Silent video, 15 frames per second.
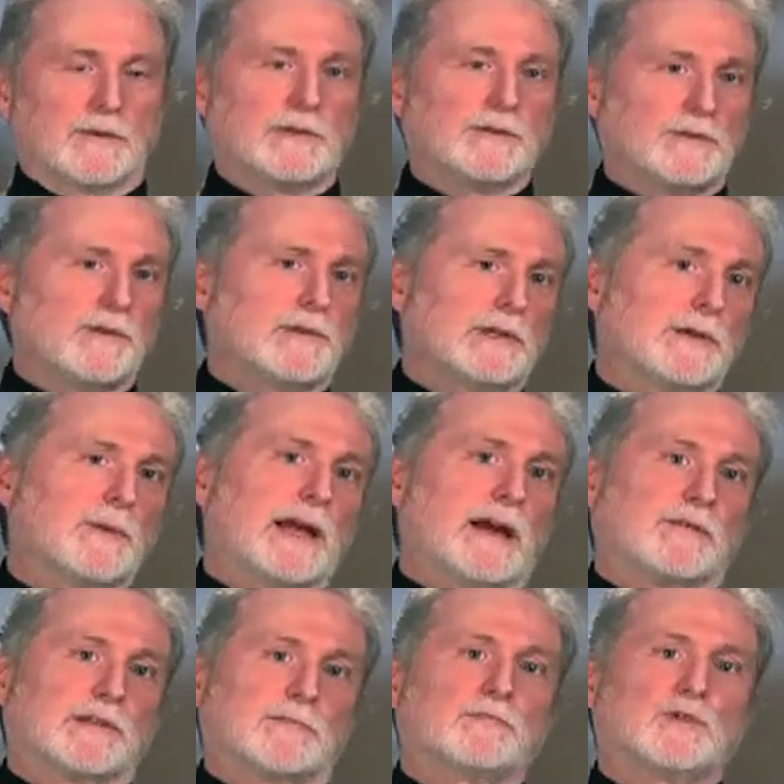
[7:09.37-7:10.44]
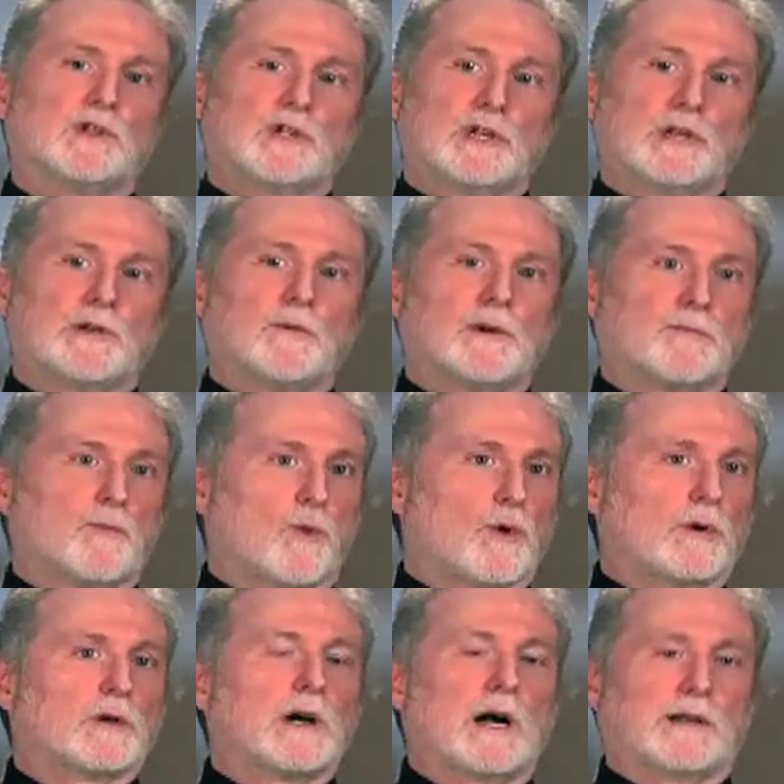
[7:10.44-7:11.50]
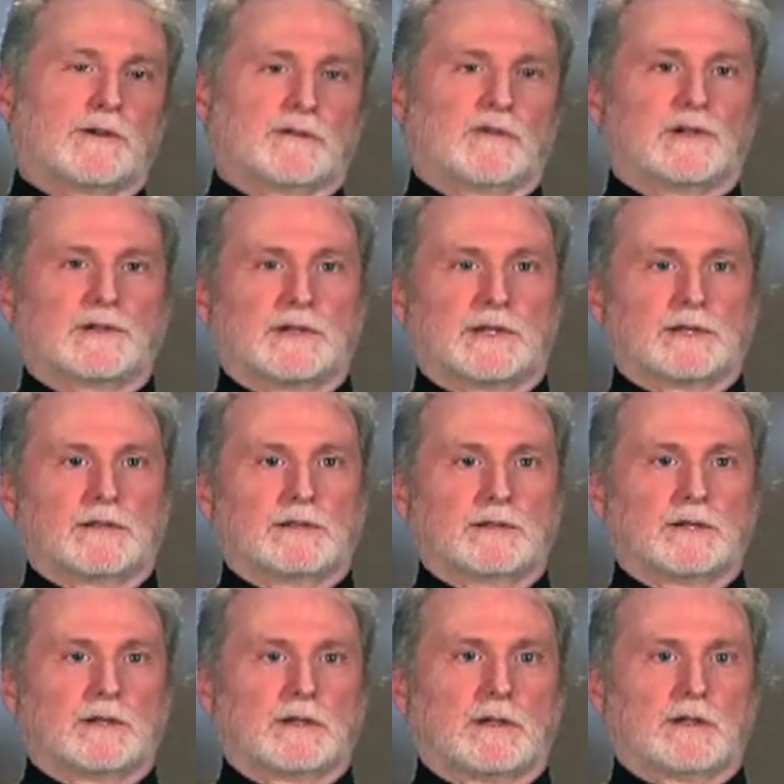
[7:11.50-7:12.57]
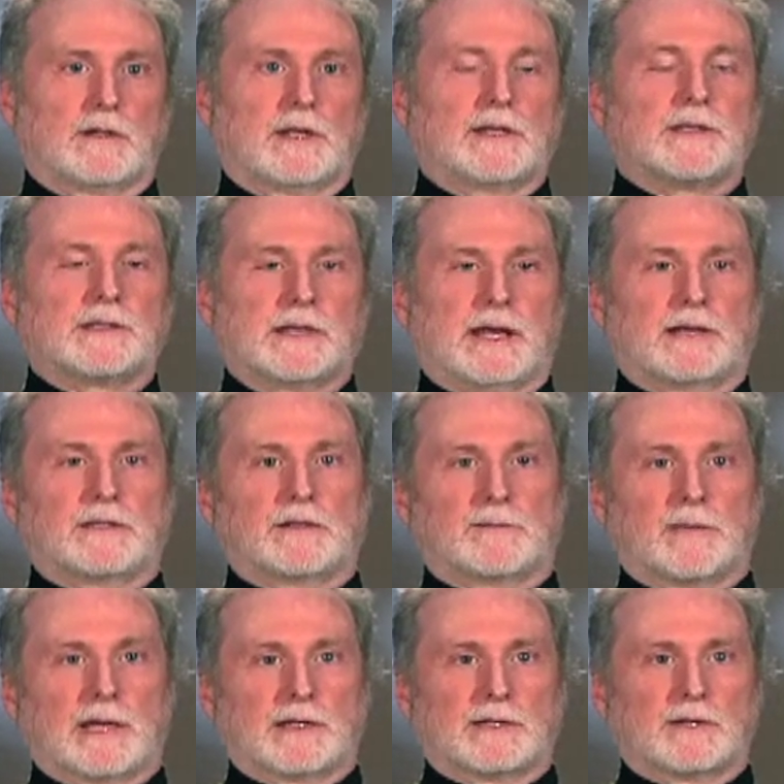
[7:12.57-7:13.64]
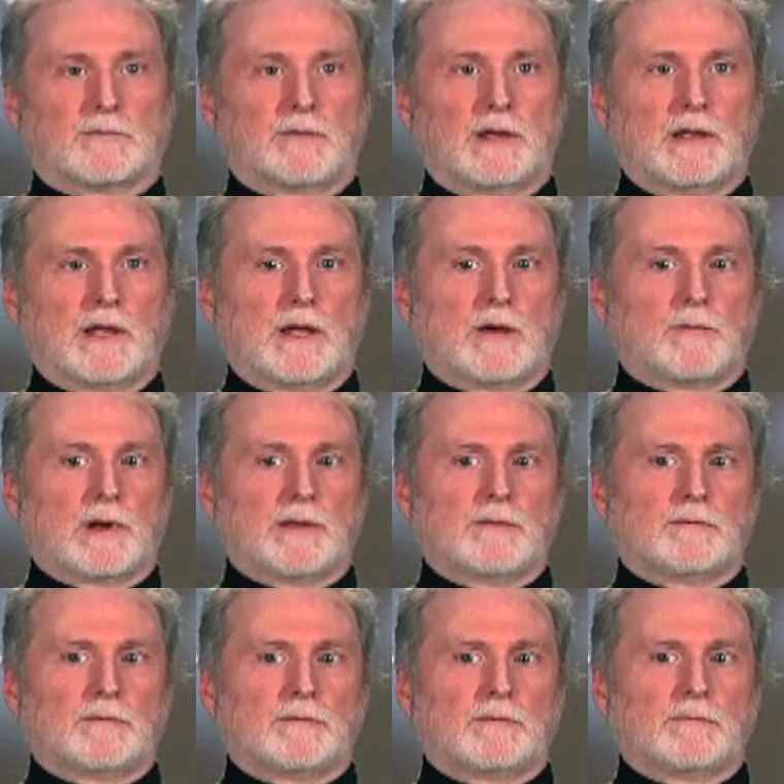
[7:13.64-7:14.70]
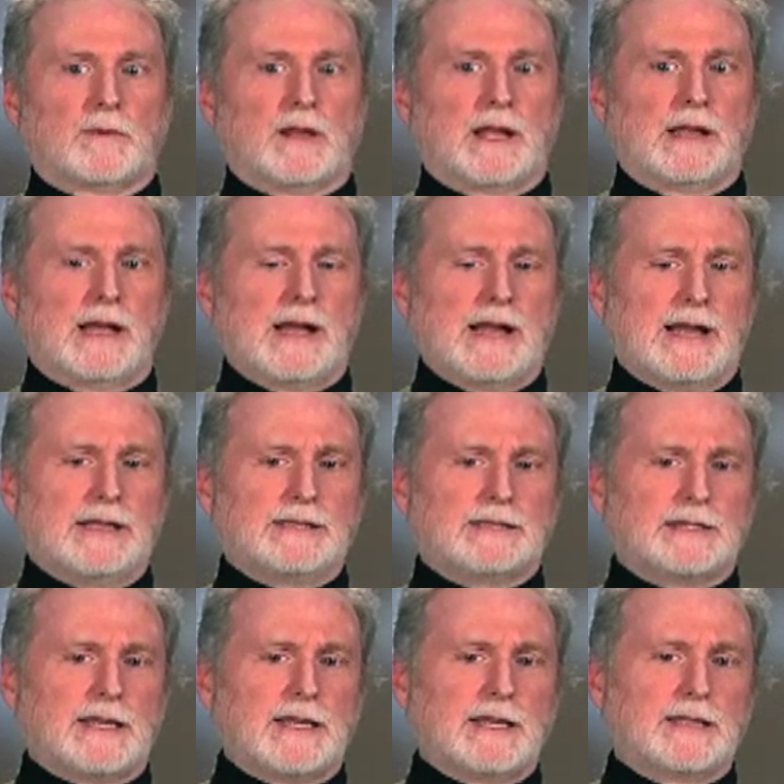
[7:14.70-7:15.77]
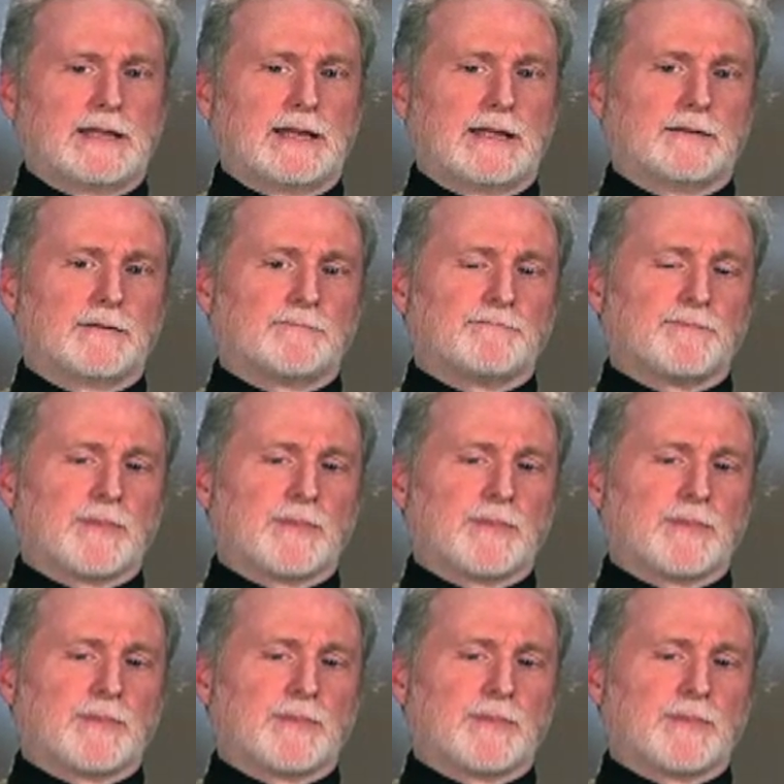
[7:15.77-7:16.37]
And certainly we have some genuine moral controversies in disaster medicine. But, but I, I'd say that